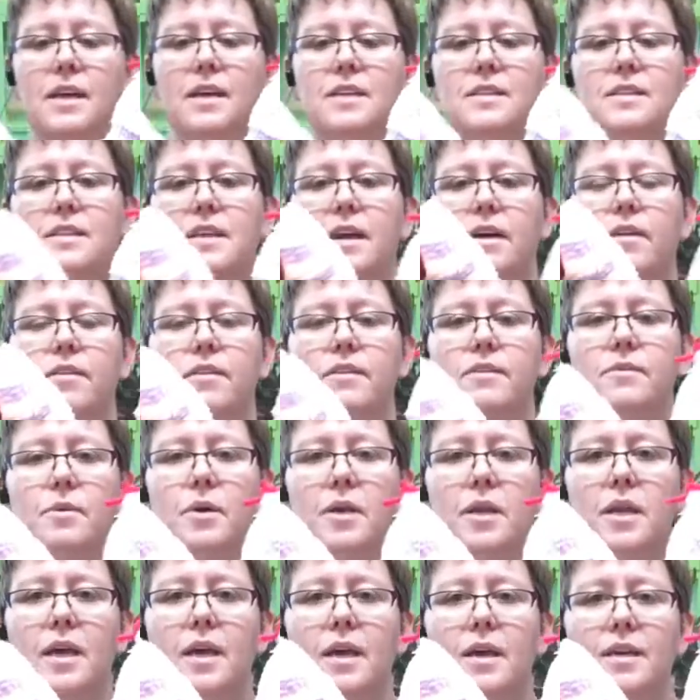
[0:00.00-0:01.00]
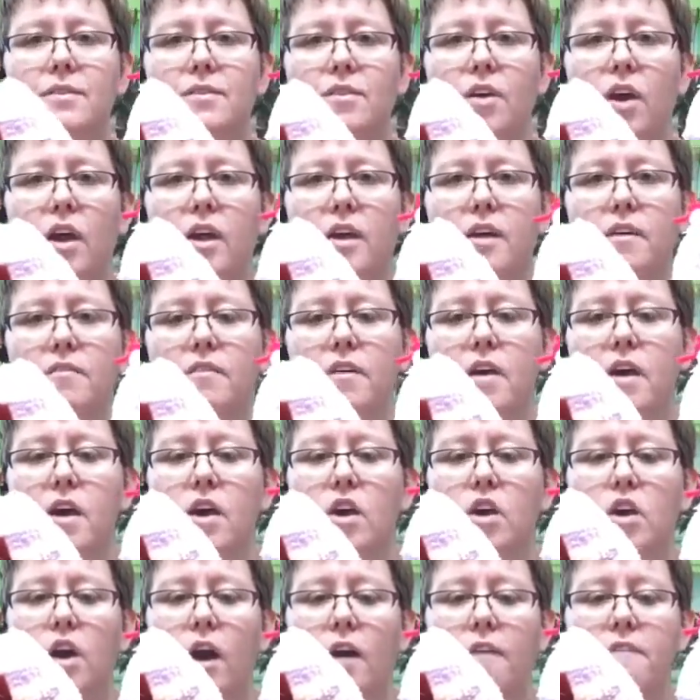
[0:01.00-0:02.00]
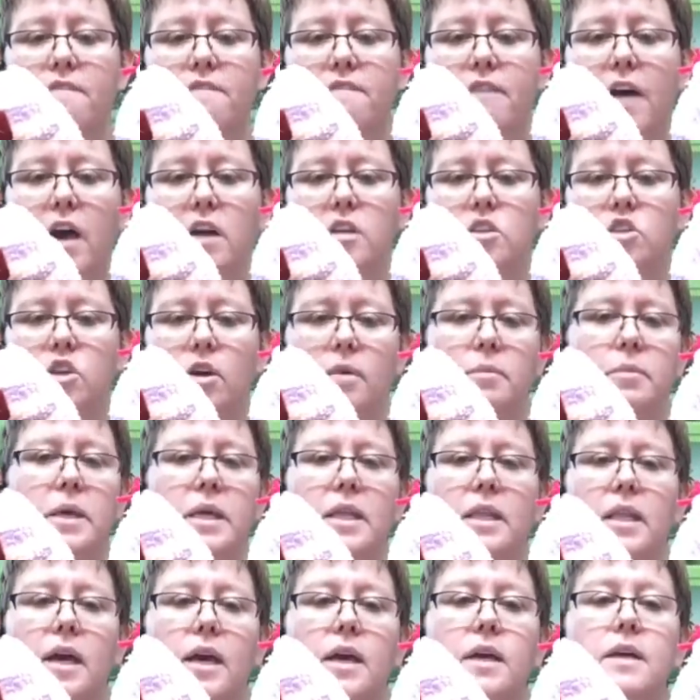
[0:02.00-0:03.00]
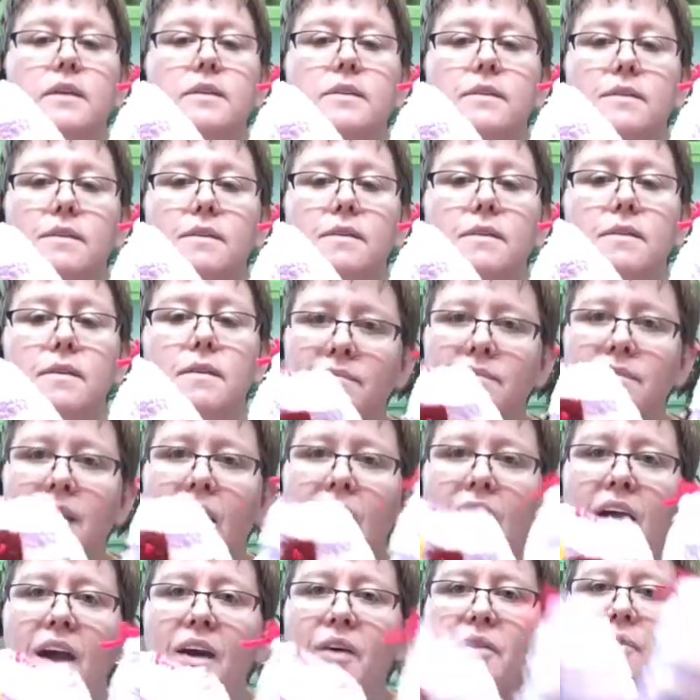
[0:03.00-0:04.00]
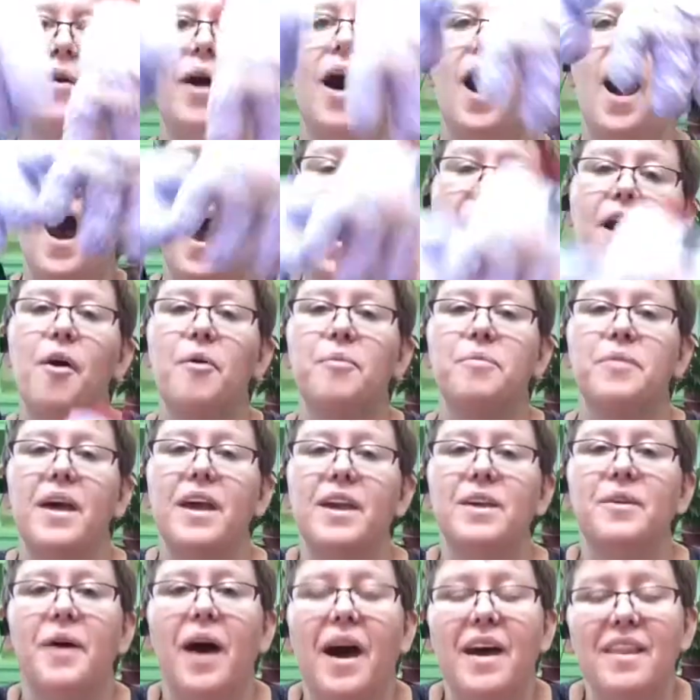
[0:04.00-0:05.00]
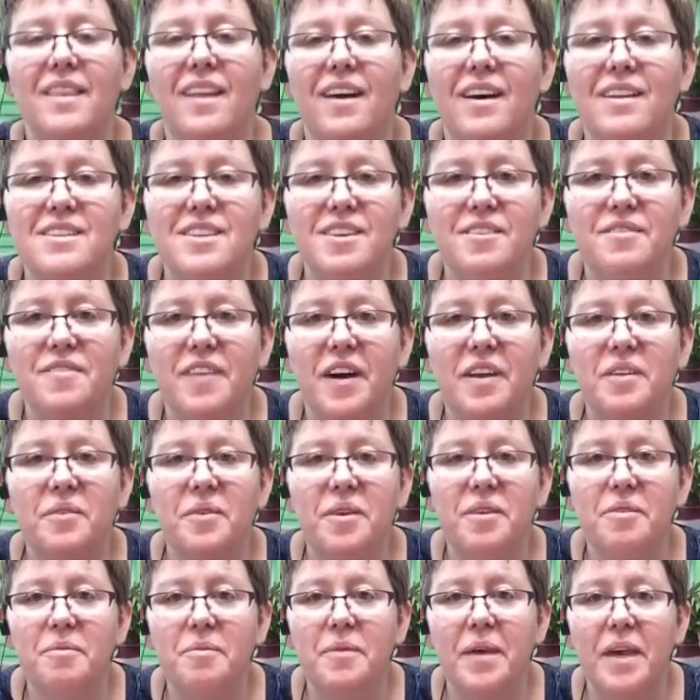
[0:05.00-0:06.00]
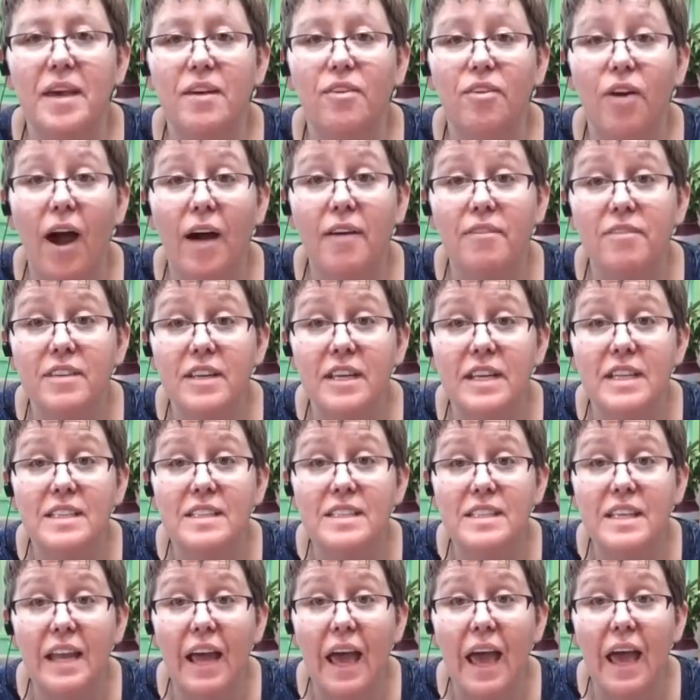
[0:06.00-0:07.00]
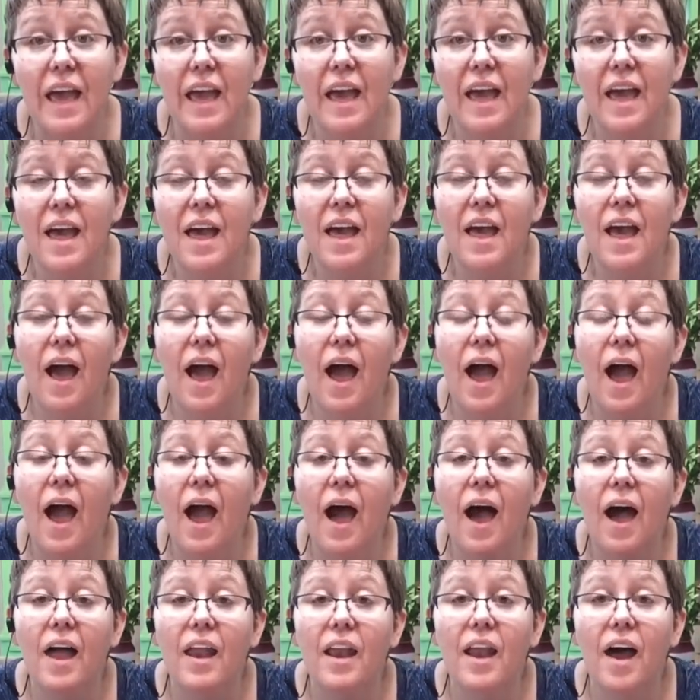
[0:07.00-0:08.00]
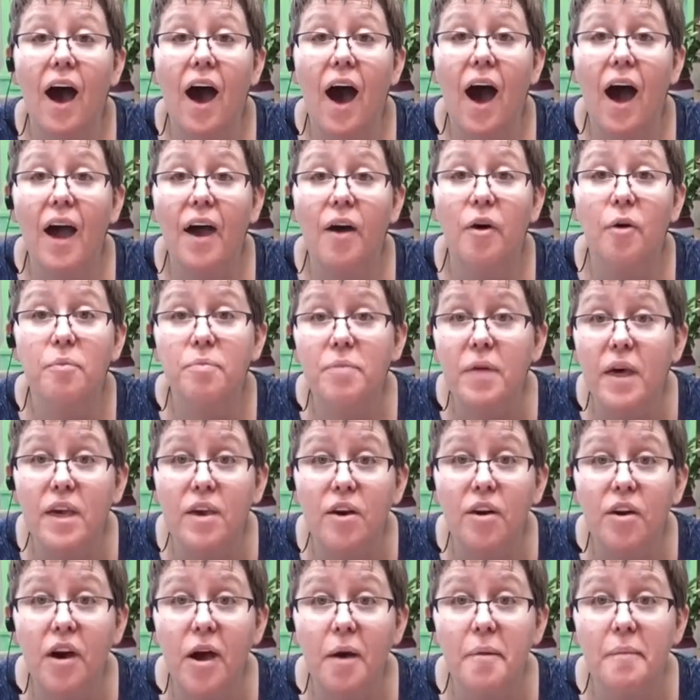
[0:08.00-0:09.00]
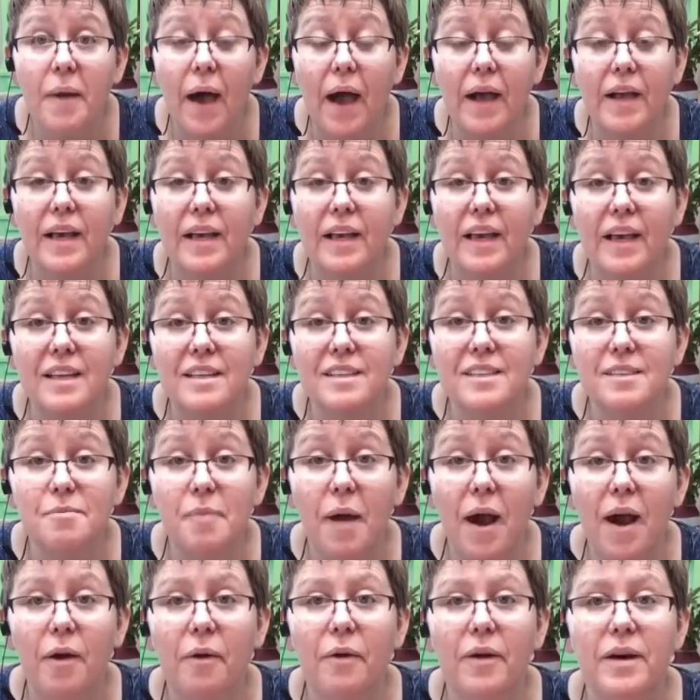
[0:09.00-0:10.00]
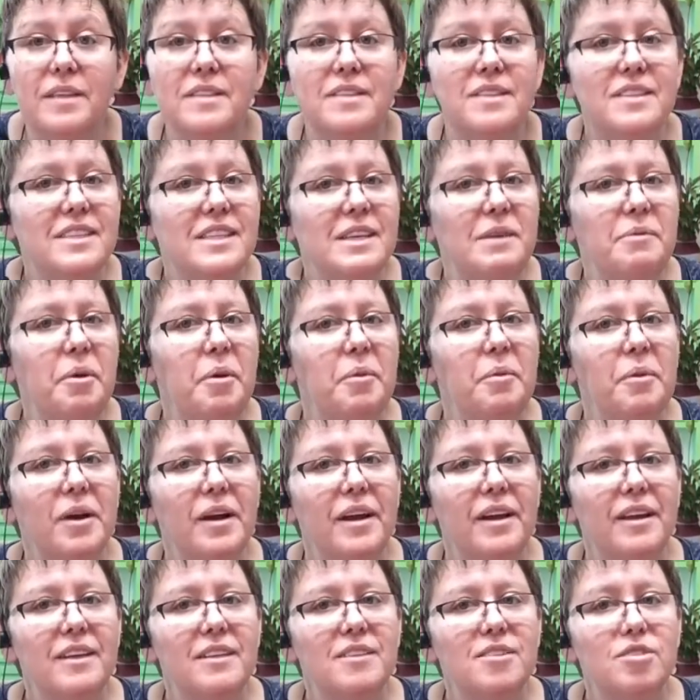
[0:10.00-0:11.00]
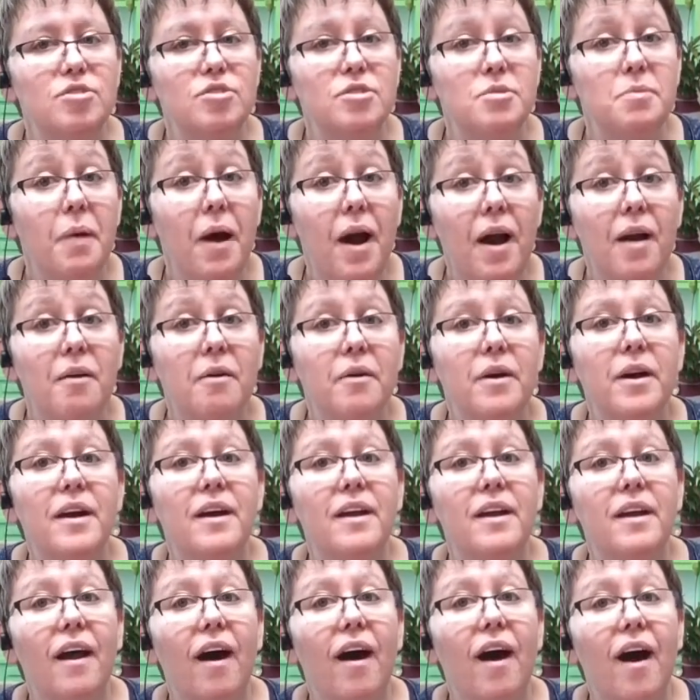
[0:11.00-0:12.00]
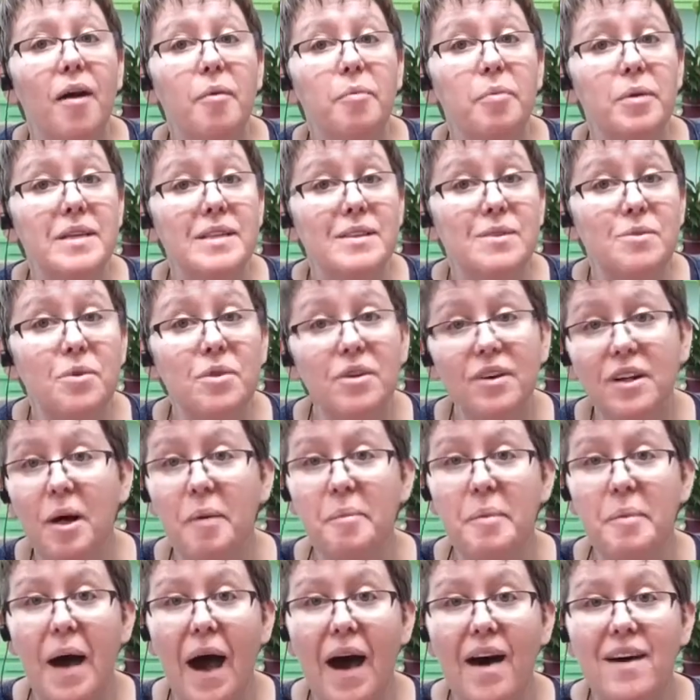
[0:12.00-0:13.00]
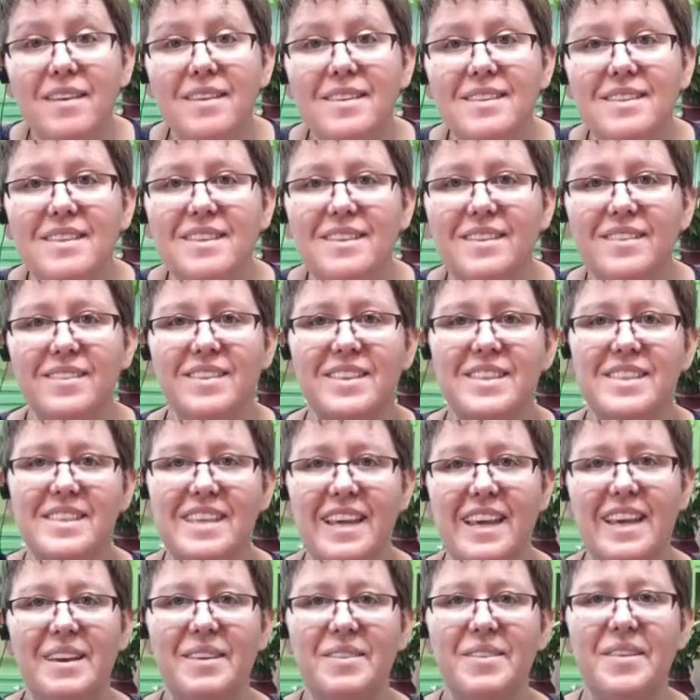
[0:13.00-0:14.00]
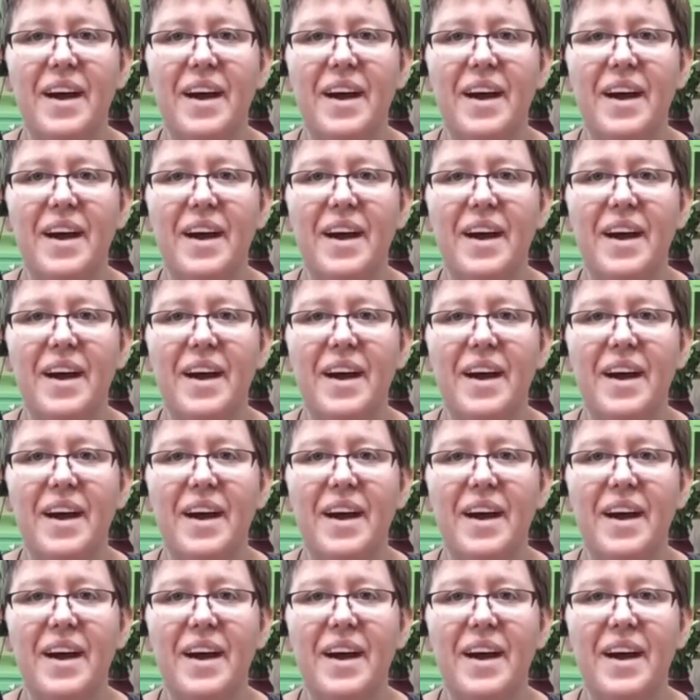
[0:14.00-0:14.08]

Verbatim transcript: And see how this one is kind of got fat chubby legs. Well, I hope that you had lots of fun with me crafting today. And I hope that you'll come back again tomorrow and see what we're going to do tomorrow in our preschool clubhouse. We'll see you.